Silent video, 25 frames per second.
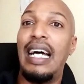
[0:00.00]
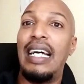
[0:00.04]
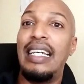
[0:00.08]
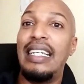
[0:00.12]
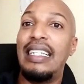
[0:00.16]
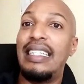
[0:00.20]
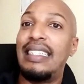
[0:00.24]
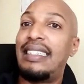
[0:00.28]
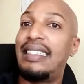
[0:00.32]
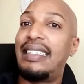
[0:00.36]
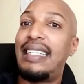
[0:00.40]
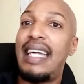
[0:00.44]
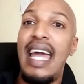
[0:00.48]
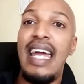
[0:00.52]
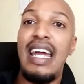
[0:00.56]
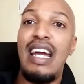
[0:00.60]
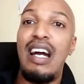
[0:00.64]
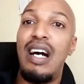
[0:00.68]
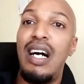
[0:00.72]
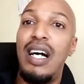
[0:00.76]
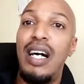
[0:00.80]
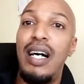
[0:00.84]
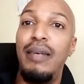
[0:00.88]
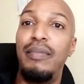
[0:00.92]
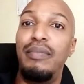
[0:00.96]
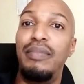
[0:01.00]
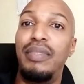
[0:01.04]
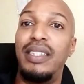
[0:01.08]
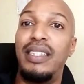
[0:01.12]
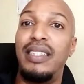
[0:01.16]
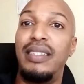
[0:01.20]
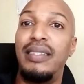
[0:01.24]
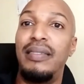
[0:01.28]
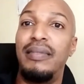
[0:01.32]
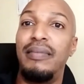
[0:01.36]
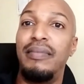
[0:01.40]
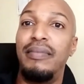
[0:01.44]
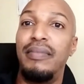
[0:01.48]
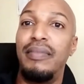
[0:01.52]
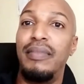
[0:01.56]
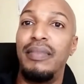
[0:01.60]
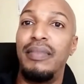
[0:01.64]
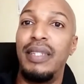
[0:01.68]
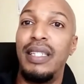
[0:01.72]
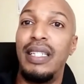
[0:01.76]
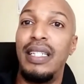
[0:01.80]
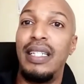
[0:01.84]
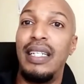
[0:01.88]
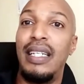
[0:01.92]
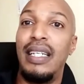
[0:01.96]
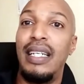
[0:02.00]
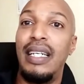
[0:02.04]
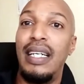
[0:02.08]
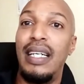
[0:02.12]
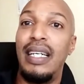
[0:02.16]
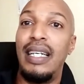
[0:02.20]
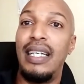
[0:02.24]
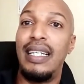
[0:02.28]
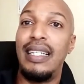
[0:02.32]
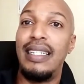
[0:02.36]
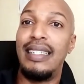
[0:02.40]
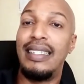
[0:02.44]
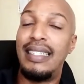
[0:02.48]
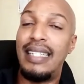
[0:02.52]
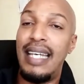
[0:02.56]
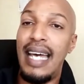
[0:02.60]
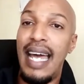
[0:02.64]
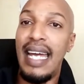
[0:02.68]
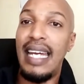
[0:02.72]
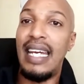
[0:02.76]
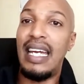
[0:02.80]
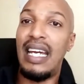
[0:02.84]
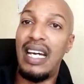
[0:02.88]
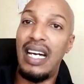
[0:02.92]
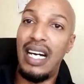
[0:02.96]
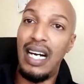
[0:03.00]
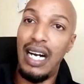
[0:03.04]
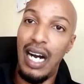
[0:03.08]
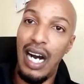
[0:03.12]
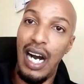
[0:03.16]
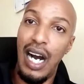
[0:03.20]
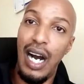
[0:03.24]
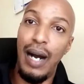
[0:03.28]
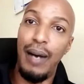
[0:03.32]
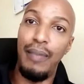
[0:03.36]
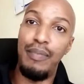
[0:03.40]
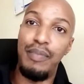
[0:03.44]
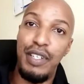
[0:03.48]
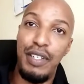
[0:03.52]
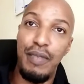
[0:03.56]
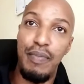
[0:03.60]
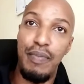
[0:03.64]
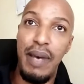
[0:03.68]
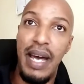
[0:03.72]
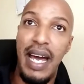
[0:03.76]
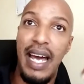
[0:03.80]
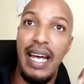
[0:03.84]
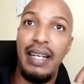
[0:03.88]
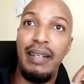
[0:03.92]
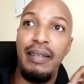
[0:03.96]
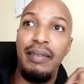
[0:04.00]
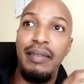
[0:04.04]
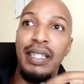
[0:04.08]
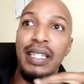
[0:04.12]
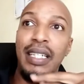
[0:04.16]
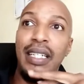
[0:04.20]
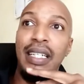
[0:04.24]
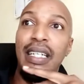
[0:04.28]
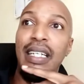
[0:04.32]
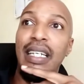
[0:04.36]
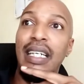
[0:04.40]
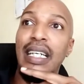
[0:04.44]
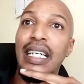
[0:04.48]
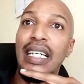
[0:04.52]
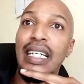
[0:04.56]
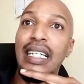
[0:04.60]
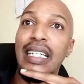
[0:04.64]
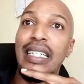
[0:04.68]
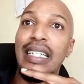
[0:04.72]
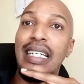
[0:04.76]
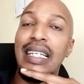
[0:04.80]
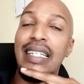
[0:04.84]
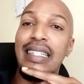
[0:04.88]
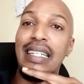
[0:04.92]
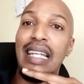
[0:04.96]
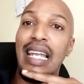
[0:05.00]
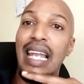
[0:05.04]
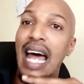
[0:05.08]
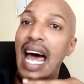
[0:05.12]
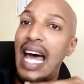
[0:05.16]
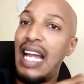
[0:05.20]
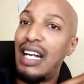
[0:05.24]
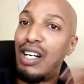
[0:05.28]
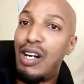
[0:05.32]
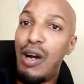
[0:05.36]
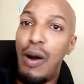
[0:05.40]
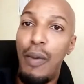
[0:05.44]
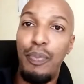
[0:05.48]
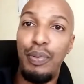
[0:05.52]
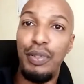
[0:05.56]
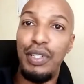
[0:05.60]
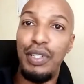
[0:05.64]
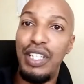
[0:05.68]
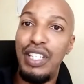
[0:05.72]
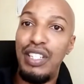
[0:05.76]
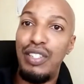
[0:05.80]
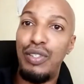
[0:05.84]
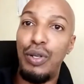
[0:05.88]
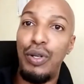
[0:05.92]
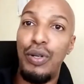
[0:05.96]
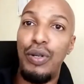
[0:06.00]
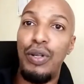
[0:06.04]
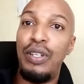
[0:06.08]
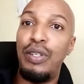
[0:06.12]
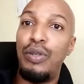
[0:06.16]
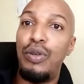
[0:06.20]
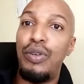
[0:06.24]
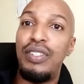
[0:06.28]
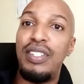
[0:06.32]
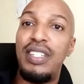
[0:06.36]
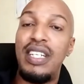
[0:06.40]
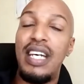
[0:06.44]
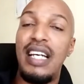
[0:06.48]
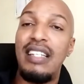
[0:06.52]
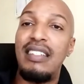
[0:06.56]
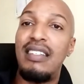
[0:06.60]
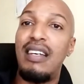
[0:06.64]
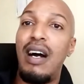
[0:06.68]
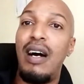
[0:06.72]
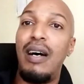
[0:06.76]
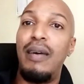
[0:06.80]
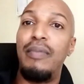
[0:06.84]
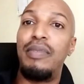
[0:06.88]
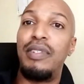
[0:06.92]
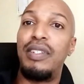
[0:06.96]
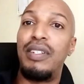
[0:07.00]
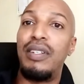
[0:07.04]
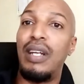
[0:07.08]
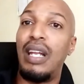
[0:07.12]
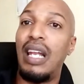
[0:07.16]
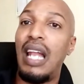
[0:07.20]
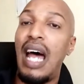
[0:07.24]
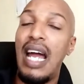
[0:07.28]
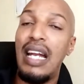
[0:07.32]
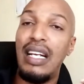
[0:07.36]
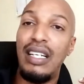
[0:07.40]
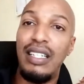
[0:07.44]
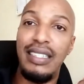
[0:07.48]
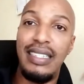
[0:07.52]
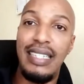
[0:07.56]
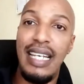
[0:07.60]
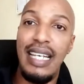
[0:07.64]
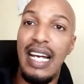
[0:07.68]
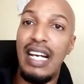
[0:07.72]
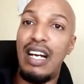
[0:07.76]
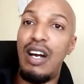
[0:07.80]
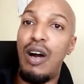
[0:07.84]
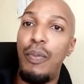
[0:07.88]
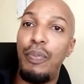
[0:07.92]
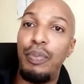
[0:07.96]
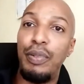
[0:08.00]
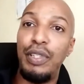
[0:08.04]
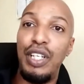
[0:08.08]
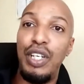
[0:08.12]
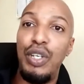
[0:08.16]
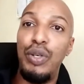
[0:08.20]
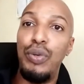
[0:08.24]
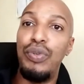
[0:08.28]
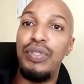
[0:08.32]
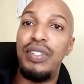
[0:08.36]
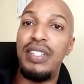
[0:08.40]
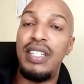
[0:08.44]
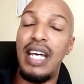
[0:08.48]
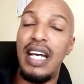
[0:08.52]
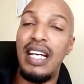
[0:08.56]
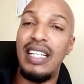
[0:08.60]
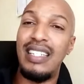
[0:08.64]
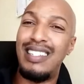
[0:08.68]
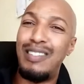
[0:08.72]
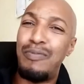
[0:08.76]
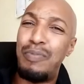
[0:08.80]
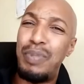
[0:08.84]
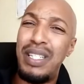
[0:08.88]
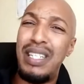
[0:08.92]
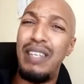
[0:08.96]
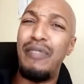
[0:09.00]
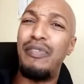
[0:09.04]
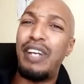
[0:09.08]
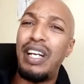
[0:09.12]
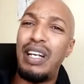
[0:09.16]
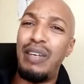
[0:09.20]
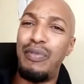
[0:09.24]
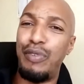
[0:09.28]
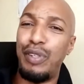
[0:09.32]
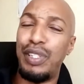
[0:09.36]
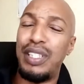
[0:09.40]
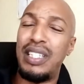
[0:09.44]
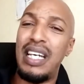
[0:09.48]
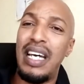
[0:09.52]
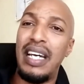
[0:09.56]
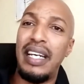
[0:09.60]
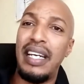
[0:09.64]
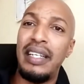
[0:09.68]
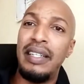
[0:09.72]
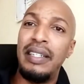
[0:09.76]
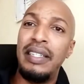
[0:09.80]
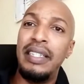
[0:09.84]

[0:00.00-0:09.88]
It's tech hubs. Tech hubs, man. There's a lot of companies in those tech hubs. A lot of tech companies use tech specifically for tech.